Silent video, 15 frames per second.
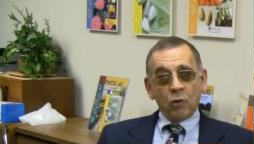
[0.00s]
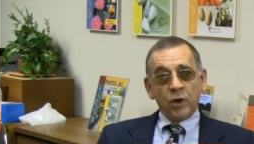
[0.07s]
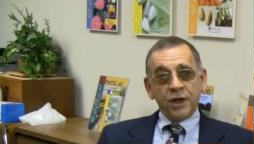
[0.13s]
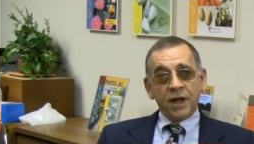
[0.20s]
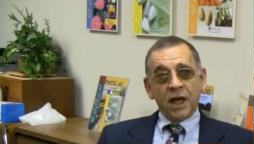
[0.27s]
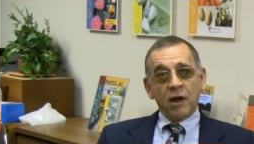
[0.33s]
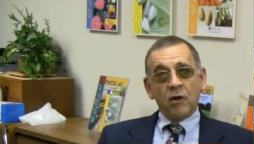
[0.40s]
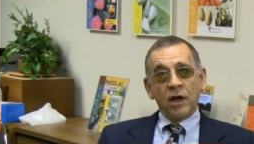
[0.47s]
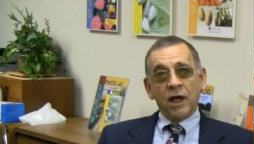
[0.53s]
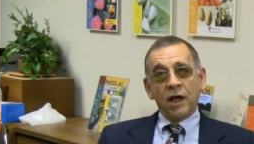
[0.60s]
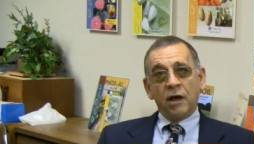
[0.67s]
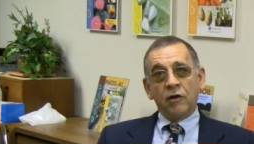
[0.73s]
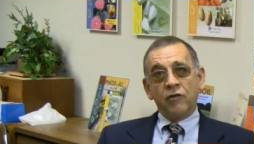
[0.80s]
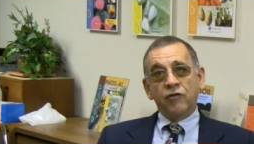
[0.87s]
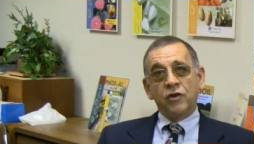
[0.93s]
We now
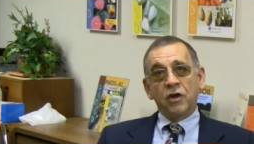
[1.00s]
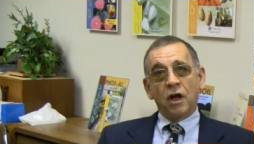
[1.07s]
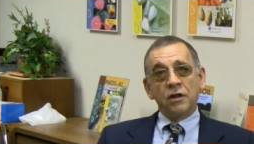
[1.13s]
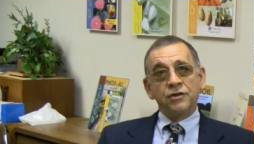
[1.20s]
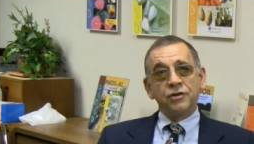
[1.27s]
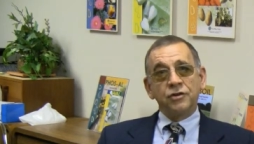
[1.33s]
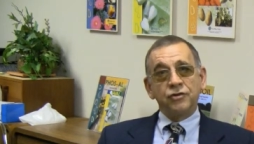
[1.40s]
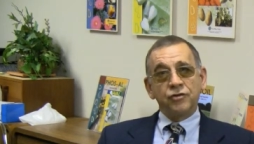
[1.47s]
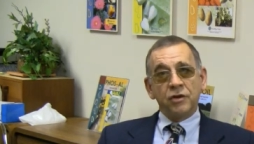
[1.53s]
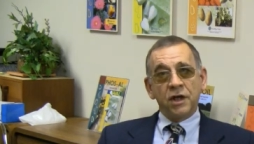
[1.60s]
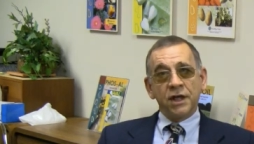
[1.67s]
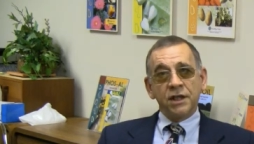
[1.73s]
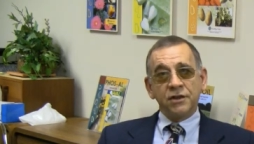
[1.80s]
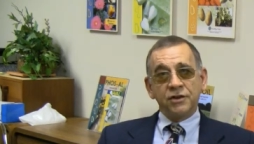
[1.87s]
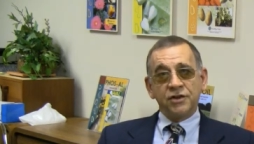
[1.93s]
have
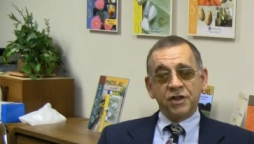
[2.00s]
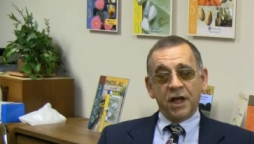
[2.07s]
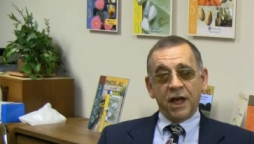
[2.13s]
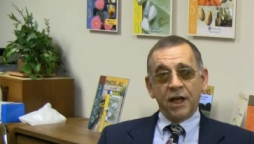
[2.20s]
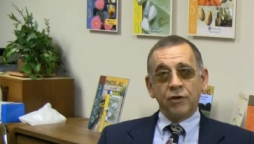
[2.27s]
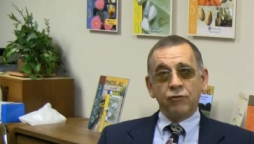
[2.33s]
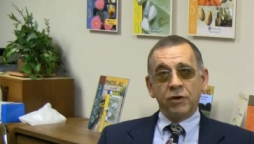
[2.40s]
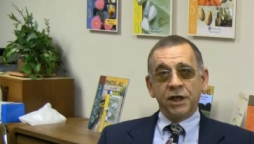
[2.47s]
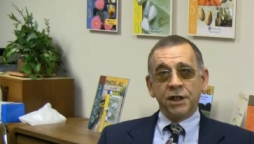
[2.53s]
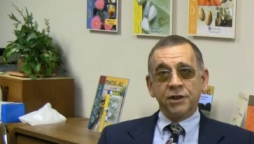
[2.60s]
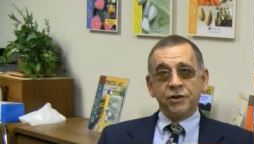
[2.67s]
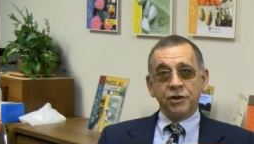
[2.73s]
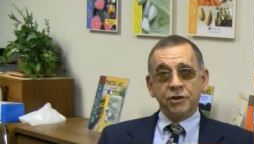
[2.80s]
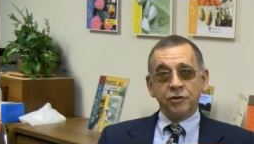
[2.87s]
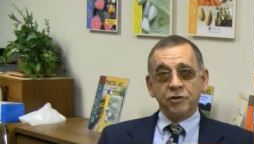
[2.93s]
concentrates and
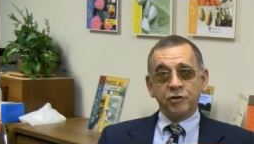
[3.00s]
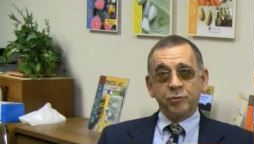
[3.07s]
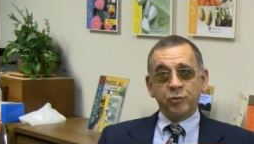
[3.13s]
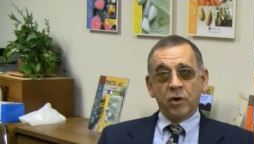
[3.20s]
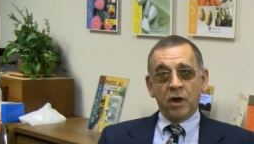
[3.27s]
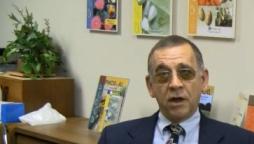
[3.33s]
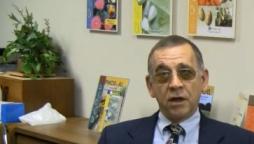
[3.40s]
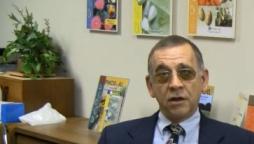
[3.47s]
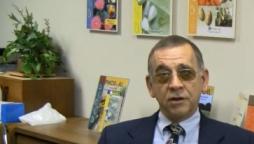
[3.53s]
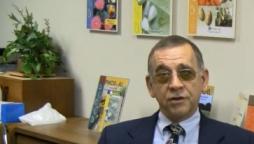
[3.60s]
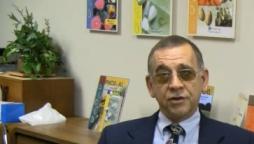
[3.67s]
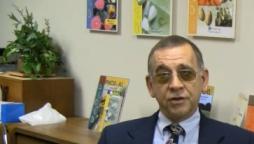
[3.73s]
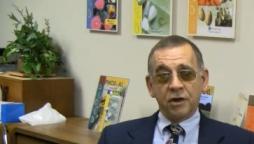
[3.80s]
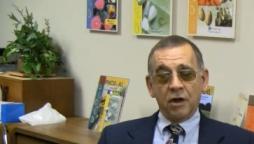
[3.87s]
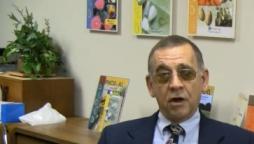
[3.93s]
ready-to-use
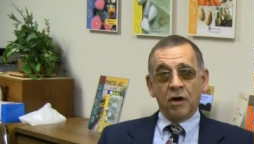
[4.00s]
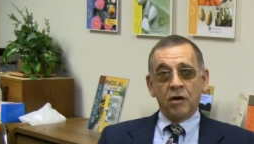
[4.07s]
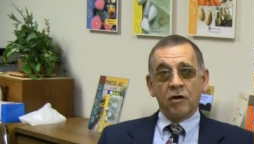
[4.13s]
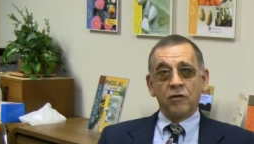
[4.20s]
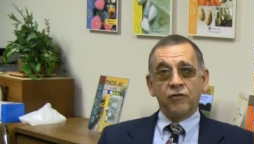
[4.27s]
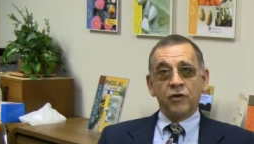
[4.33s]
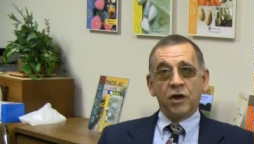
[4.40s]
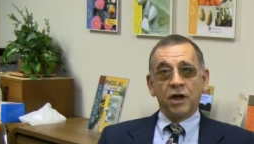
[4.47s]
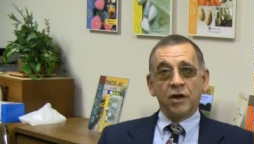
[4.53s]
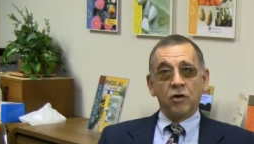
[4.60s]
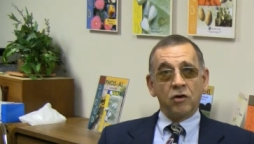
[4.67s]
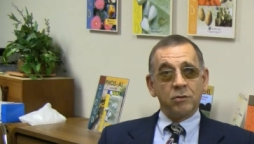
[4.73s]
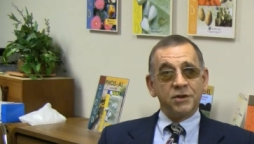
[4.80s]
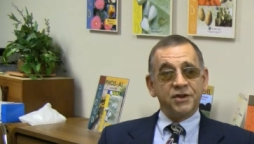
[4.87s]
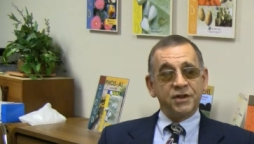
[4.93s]
products of a
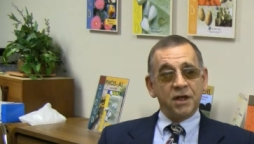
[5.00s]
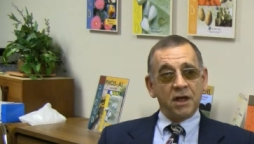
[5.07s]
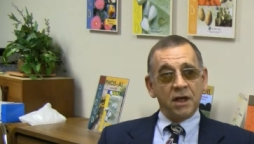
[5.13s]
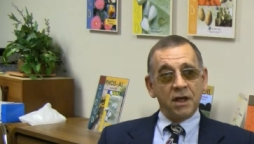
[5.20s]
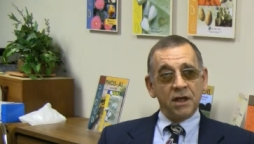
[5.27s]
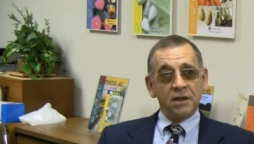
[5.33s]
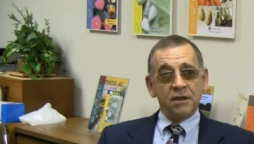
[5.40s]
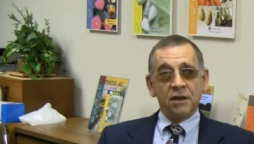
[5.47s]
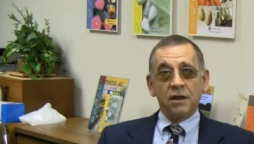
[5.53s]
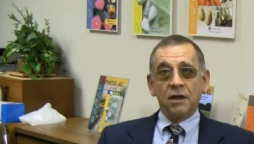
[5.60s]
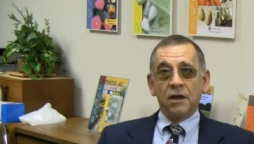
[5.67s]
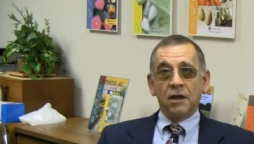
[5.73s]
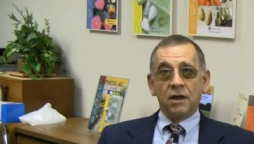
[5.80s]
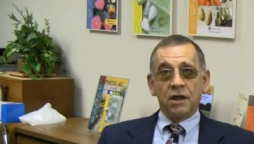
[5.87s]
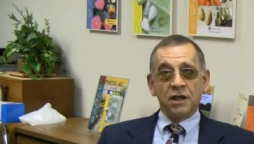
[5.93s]
herbicide,
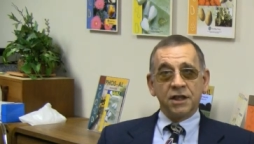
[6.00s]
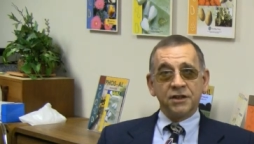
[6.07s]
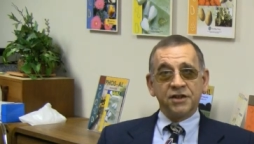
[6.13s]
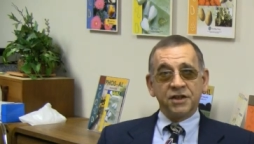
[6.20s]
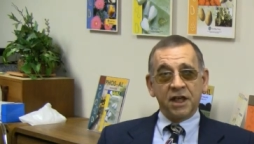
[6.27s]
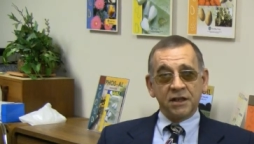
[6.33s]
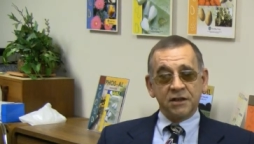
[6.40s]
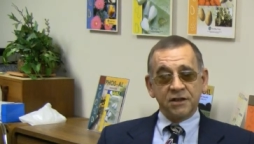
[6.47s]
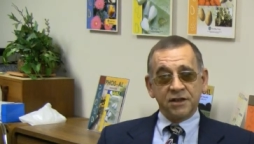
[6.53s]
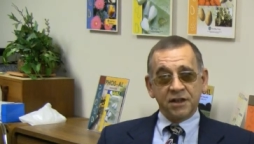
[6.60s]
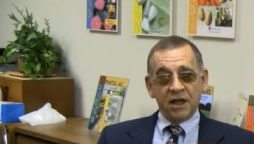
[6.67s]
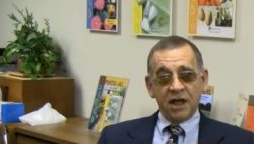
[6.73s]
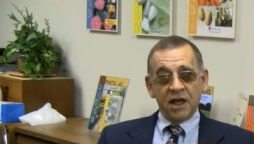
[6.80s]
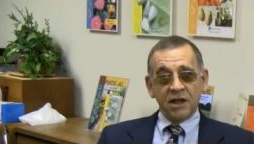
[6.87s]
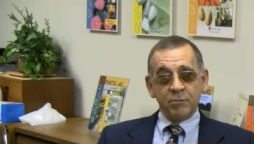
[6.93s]
an
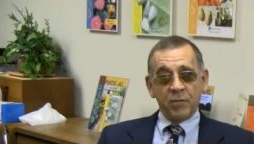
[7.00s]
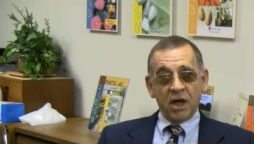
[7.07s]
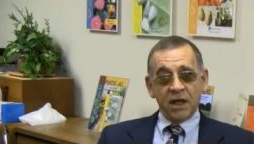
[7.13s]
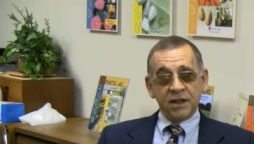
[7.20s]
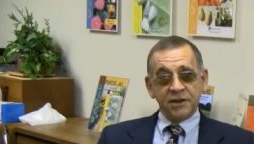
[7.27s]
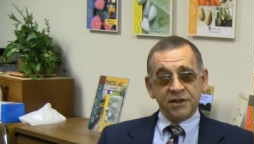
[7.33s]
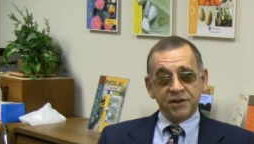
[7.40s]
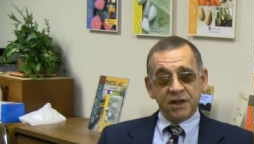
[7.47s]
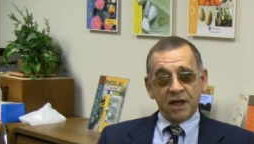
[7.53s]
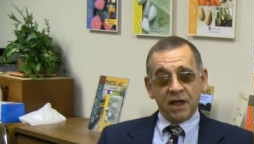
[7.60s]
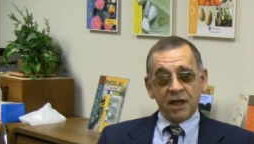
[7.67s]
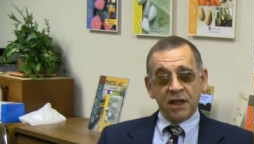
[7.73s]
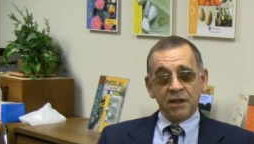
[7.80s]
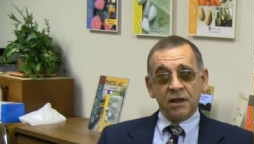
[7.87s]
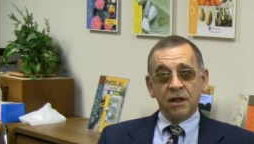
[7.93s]
insecticide,
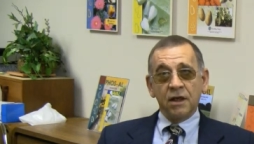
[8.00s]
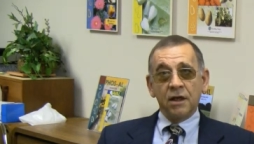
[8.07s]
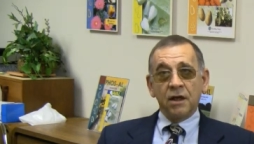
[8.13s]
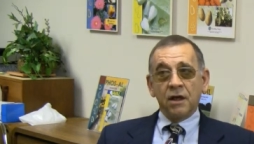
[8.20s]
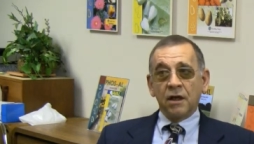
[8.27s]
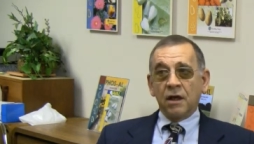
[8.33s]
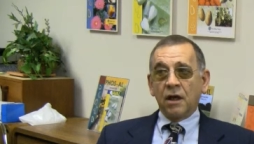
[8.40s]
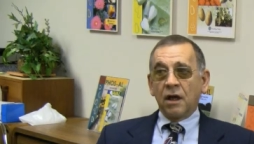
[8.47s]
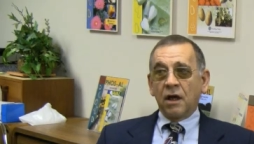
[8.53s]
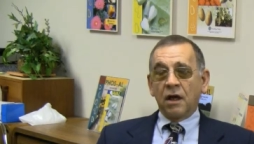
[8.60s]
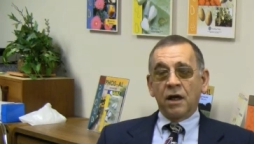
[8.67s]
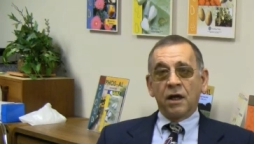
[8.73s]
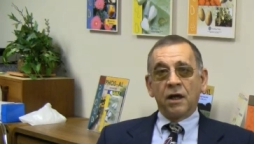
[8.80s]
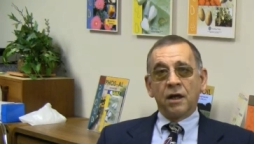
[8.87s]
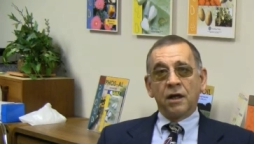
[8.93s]
miticide,
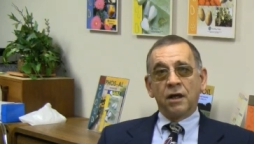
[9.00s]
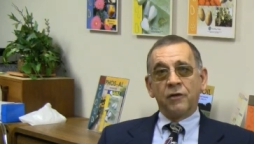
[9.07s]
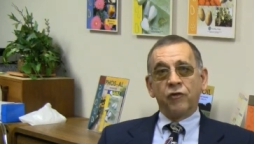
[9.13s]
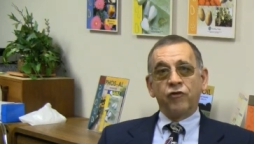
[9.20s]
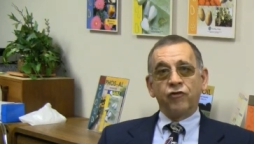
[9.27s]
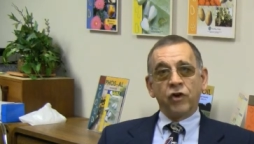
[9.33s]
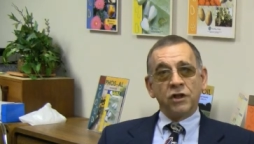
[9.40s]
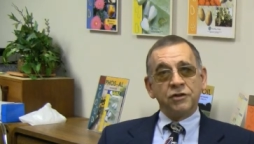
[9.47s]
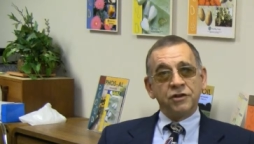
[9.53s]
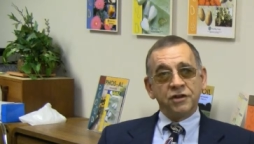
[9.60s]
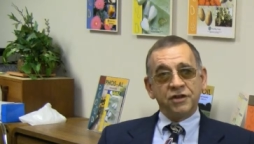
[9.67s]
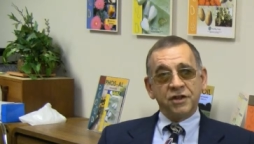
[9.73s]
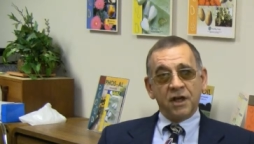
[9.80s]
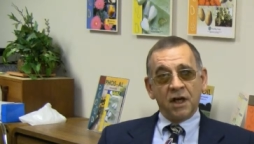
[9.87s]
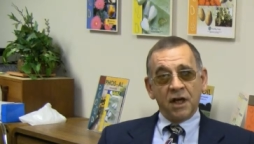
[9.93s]
a
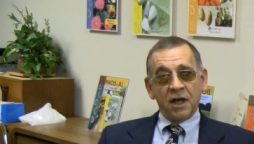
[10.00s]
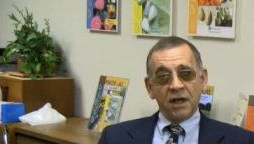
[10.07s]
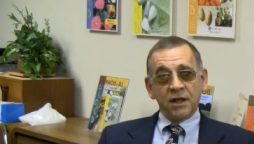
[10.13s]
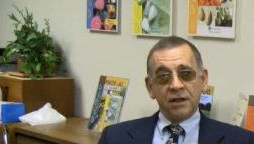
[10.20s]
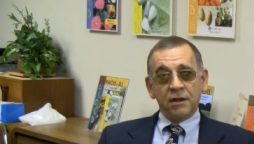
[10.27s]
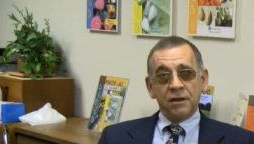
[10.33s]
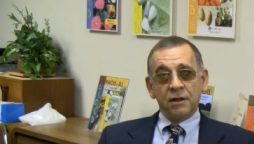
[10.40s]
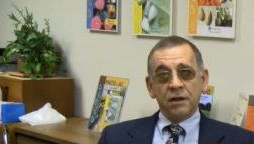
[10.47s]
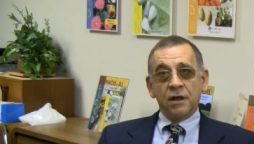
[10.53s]
fungicide,